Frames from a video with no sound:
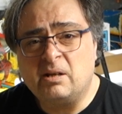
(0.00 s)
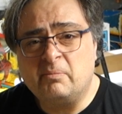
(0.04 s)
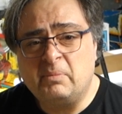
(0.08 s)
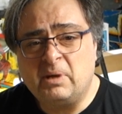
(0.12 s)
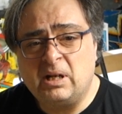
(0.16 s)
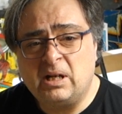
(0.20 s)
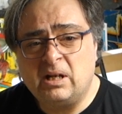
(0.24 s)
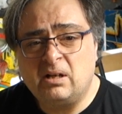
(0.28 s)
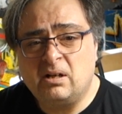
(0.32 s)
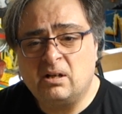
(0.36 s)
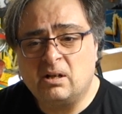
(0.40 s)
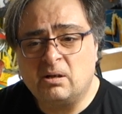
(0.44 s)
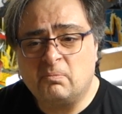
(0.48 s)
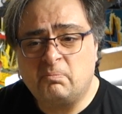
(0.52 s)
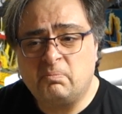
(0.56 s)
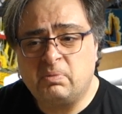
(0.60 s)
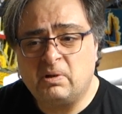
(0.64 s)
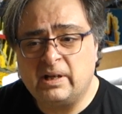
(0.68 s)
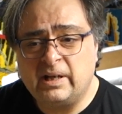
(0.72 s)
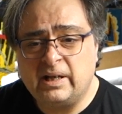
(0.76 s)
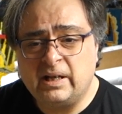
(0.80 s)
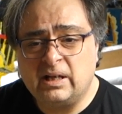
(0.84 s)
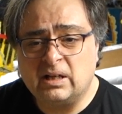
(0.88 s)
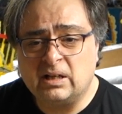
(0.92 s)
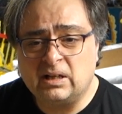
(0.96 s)
the minute you're
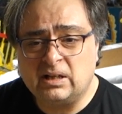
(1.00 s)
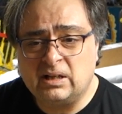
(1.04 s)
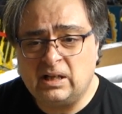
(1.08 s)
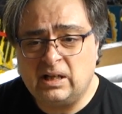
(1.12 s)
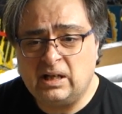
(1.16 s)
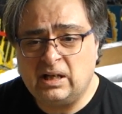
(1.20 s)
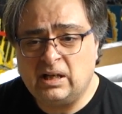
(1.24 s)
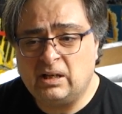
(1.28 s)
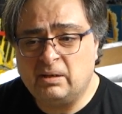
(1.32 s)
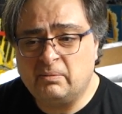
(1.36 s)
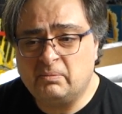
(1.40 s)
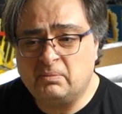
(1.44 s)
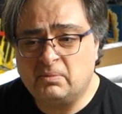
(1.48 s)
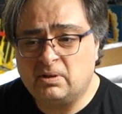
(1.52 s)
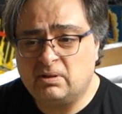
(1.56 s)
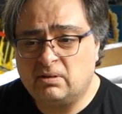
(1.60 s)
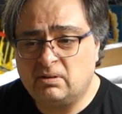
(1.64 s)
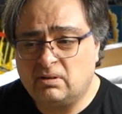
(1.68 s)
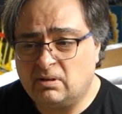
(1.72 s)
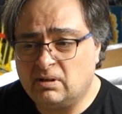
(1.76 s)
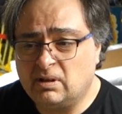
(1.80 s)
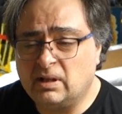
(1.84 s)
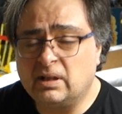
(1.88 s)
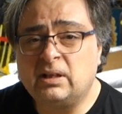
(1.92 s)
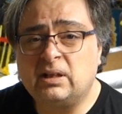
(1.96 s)
playing a
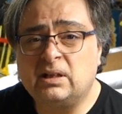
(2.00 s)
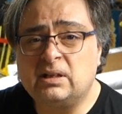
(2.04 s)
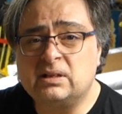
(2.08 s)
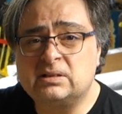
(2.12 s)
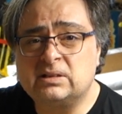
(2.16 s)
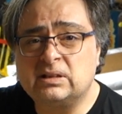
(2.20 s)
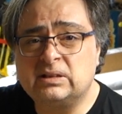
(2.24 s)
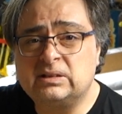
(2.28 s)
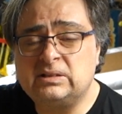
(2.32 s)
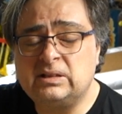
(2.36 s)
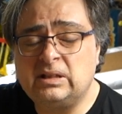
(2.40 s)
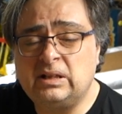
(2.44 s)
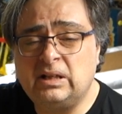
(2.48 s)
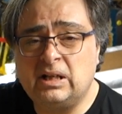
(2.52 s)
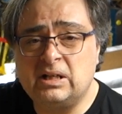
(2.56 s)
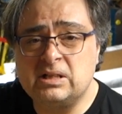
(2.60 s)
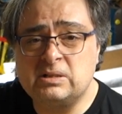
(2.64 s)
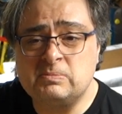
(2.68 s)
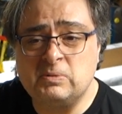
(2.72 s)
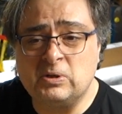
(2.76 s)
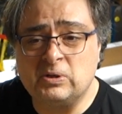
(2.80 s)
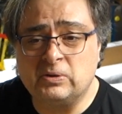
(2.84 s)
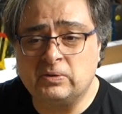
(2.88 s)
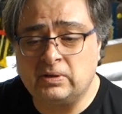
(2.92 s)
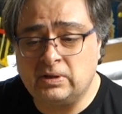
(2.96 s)
game, like he said,
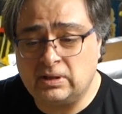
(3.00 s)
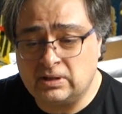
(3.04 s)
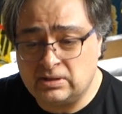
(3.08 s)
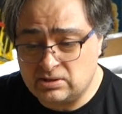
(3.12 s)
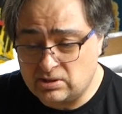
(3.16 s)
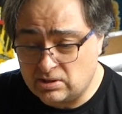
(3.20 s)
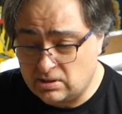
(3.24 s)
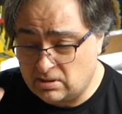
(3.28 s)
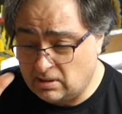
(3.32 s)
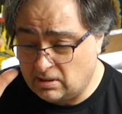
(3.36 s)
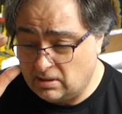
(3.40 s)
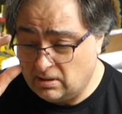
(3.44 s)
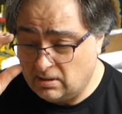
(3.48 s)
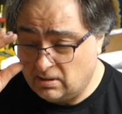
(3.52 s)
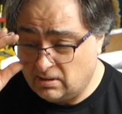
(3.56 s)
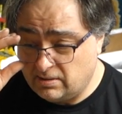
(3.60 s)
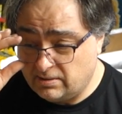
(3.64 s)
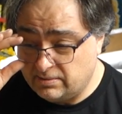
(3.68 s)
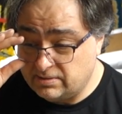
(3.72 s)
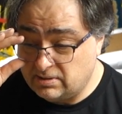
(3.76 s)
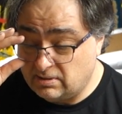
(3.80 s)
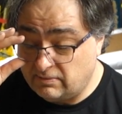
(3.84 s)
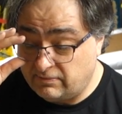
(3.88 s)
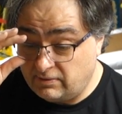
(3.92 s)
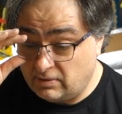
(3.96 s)
Teenage Mutant Ninja
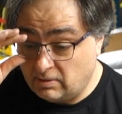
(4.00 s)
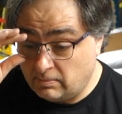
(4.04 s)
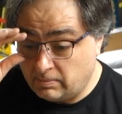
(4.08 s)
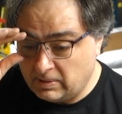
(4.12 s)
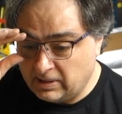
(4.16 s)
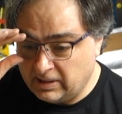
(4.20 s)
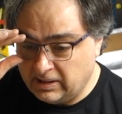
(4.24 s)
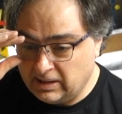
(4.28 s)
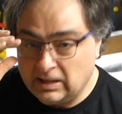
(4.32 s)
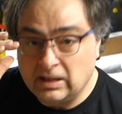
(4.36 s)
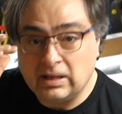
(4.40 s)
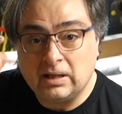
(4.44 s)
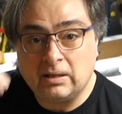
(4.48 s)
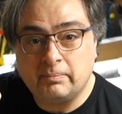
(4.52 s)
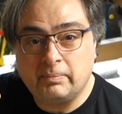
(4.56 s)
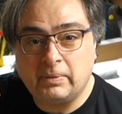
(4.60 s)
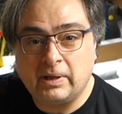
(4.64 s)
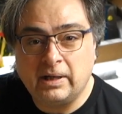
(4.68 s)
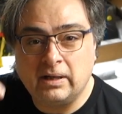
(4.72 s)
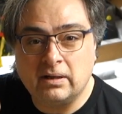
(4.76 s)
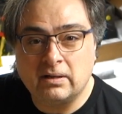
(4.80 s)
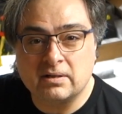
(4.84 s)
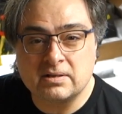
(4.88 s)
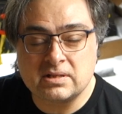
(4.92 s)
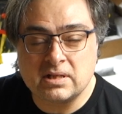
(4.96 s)
Turtles, if you're playing that
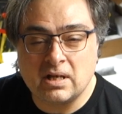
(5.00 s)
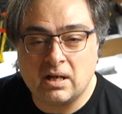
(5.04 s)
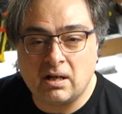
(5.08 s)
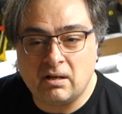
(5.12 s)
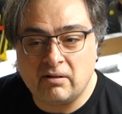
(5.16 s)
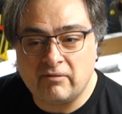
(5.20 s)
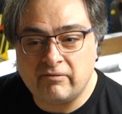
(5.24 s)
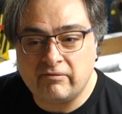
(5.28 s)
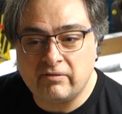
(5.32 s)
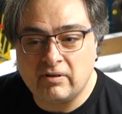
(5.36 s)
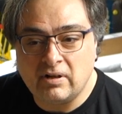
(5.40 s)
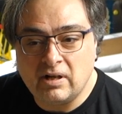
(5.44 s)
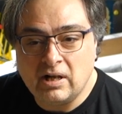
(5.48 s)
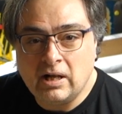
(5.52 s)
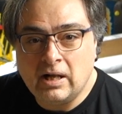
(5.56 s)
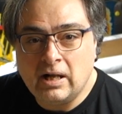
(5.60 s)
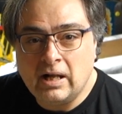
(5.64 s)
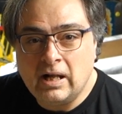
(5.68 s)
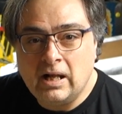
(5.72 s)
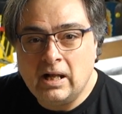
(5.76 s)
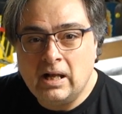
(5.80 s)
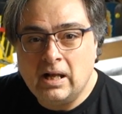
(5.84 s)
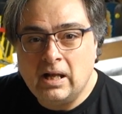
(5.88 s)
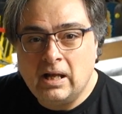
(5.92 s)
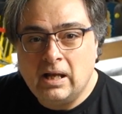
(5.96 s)
by yourself,
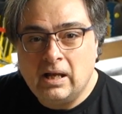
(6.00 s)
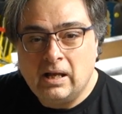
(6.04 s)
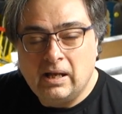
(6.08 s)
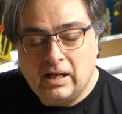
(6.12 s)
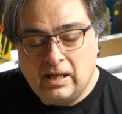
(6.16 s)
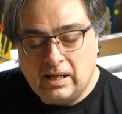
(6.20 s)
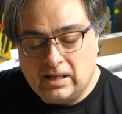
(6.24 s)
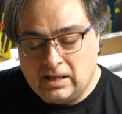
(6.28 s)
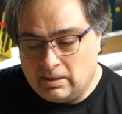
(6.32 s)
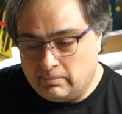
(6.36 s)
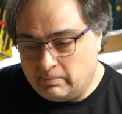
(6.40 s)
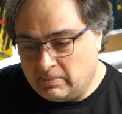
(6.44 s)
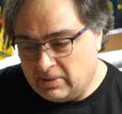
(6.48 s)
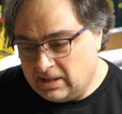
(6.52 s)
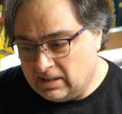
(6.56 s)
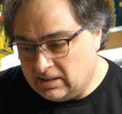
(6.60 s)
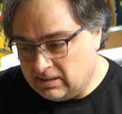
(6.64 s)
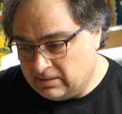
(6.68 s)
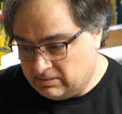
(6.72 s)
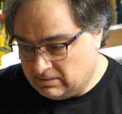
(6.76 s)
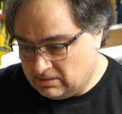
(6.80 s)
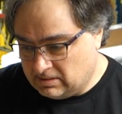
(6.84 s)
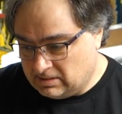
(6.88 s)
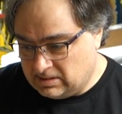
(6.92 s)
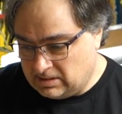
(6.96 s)
and the
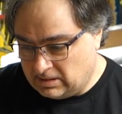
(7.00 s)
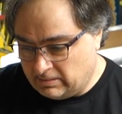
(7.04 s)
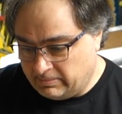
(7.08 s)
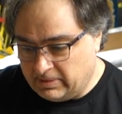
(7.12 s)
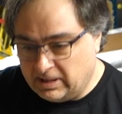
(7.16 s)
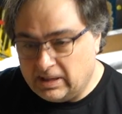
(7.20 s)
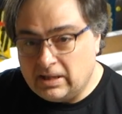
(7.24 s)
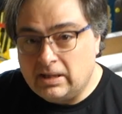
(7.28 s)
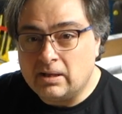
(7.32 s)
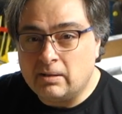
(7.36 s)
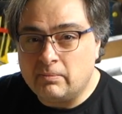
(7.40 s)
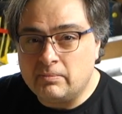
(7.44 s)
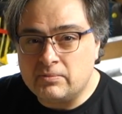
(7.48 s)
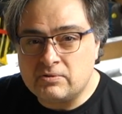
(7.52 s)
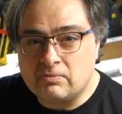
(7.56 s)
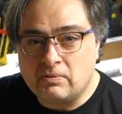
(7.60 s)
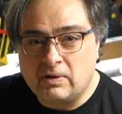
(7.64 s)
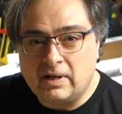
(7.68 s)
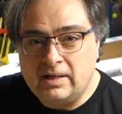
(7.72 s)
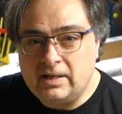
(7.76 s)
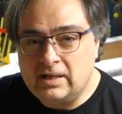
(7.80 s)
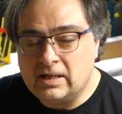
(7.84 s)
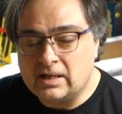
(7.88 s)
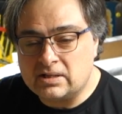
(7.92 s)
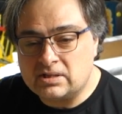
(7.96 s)
minute somebody comes
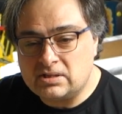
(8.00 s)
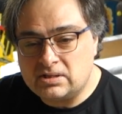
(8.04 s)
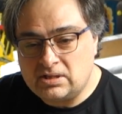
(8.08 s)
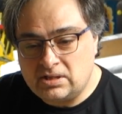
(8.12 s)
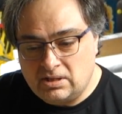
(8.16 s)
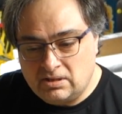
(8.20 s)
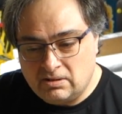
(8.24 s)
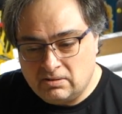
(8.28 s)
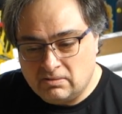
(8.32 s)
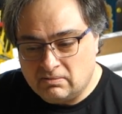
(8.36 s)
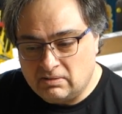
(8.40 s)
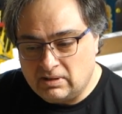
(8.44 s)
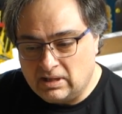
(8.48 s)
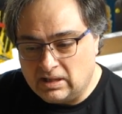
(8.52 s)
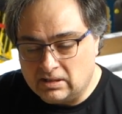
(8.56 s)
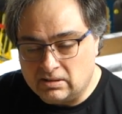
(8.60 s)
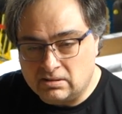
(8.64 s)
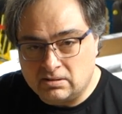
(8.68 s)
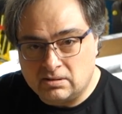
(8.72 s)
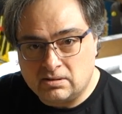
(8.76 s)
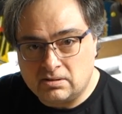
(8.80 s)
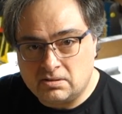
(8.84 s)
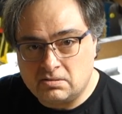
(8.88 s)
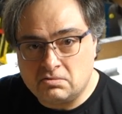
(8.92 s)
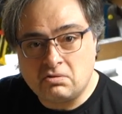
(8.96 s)
right next to you
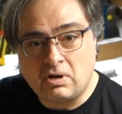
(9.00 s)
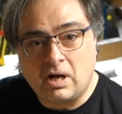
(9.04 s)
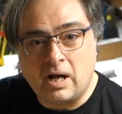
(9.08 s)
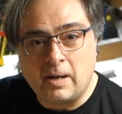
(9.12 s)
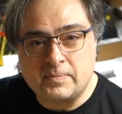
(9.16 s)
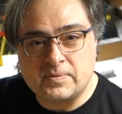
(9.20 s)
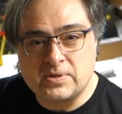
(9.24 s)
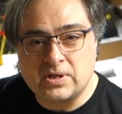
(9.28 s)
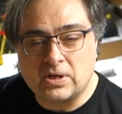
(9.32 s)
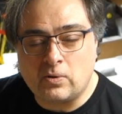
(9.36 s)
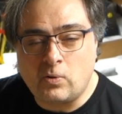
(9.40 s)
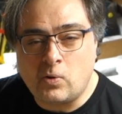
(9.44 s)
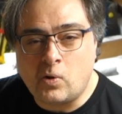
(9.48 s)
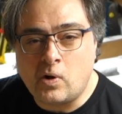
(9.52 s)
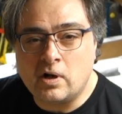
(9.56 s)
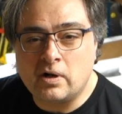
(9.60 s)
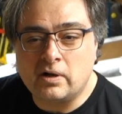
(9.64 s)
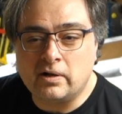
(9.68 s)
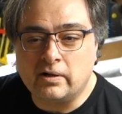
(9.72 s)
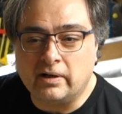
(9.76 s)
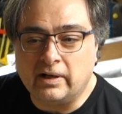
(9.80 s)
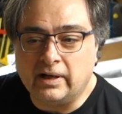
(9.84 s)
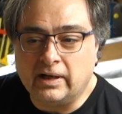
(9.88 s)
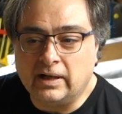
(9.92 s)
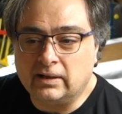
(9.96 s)
and drops a
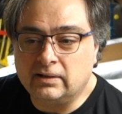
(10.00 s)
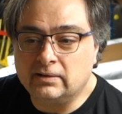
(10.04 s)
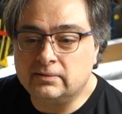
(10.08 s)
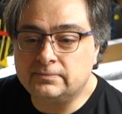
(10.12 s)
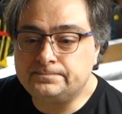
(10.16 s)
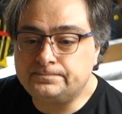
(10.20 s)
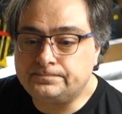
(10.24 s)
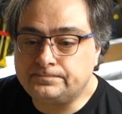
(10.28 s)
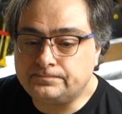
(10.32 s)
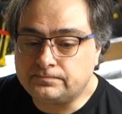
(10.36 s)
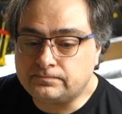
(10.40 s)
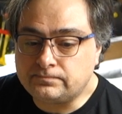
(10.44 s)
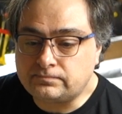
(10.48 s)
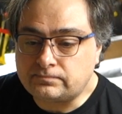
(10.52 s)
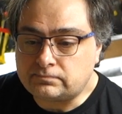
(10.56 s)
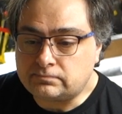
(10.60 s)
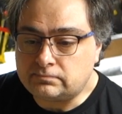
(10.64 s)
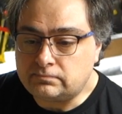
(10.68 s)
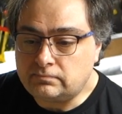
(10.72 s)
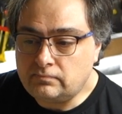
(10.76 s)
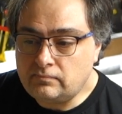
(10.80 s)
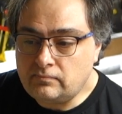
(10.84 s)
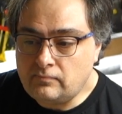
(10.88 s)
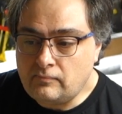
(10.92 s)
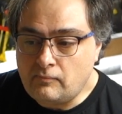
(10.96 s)
quarter in,
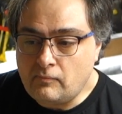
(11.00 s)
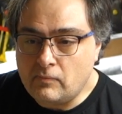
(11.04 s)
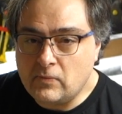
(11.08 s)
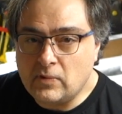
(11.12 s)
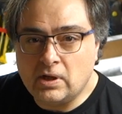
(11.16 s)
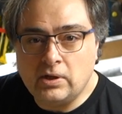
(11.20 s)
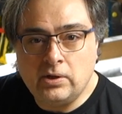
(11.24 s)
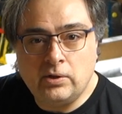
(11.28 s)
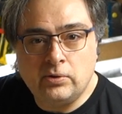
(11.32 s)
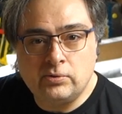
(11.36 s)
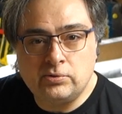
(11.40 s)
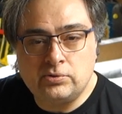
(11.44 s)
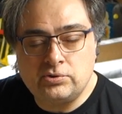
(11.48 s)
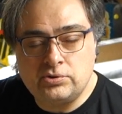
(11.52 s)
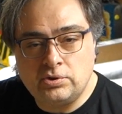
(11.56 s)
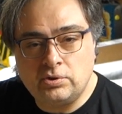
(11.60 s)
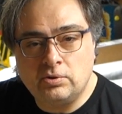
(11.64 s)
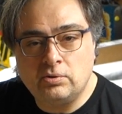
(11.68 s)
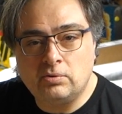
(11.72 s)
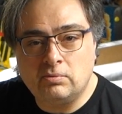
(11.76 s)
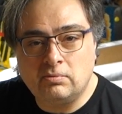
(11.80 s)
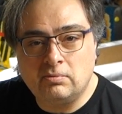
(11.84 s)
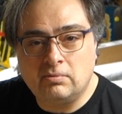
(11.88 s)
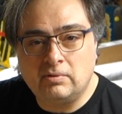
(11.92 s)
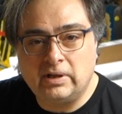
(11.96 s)
you
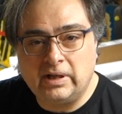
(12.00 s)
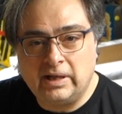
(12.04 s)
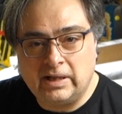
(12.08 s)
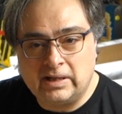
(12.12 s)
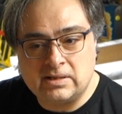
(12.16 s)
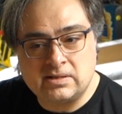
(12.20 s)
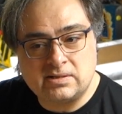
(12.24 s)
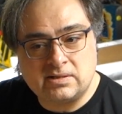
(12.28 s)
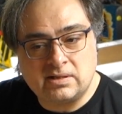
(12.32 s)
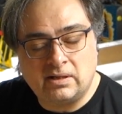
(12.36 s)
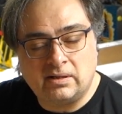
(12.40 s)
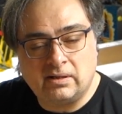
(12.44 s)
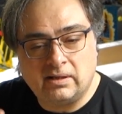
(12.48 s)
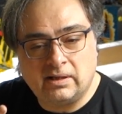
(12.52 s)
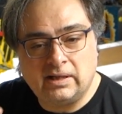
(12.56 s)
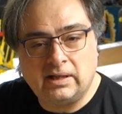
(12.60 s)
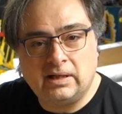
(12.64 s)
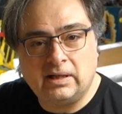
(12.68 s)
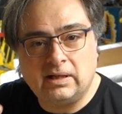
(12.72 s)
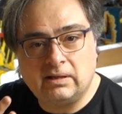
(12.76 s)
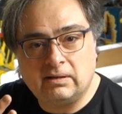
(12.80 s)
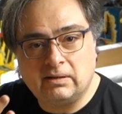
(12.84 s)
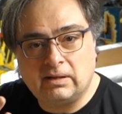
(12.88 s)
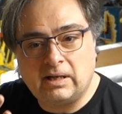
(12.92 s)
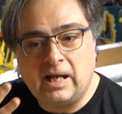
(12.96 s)
two
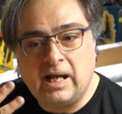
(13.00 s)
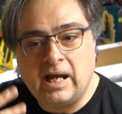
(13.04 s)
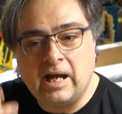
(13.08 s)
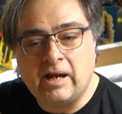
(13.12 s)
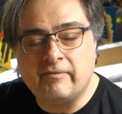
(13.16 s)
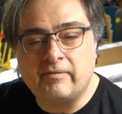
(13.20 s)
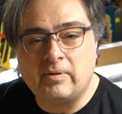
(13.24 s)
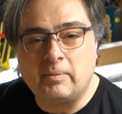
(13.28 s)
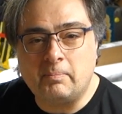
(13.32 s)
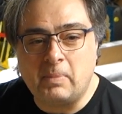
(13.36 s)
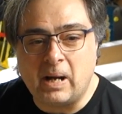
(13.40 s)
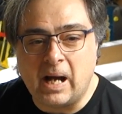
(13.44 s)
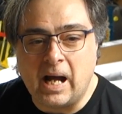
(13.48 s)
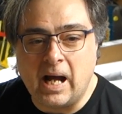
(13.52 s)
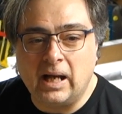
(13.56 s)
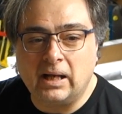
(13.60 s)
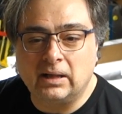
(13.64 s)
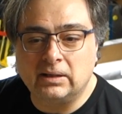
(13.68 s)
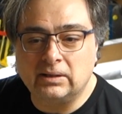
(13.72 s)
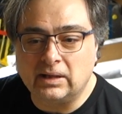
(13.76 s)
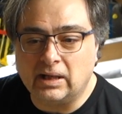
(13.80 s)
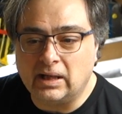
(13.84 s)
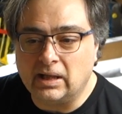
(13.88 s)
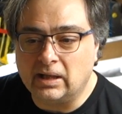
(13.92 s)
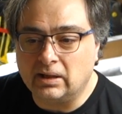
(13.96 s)
instantly have a
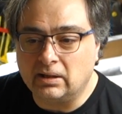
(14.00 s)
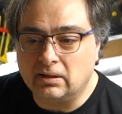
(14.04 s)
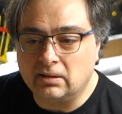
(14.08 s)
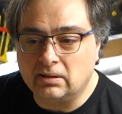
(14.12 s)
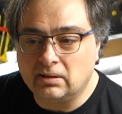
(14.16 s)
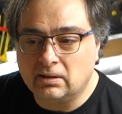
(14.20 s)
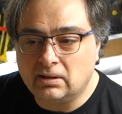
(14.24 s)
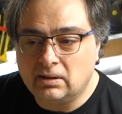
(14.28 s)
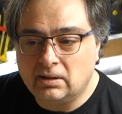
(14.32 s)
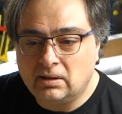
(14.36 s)
bond, and